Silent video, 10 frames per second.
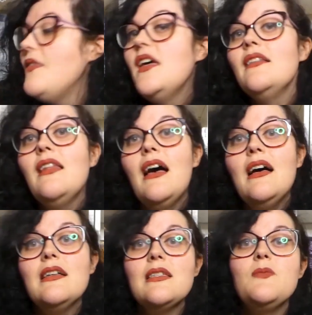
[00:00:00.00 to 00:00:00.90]
And then
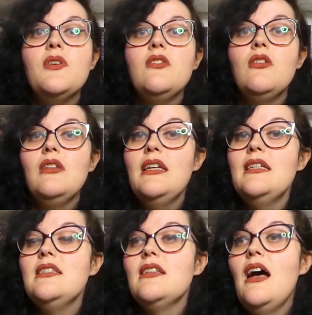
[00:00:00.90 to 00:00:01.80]
last but not
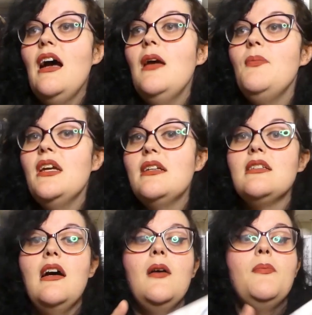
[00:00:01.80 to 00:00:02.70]
least, I picked
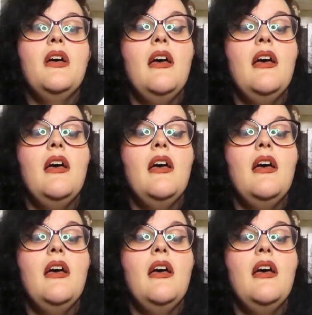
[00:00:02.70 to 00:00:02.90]
up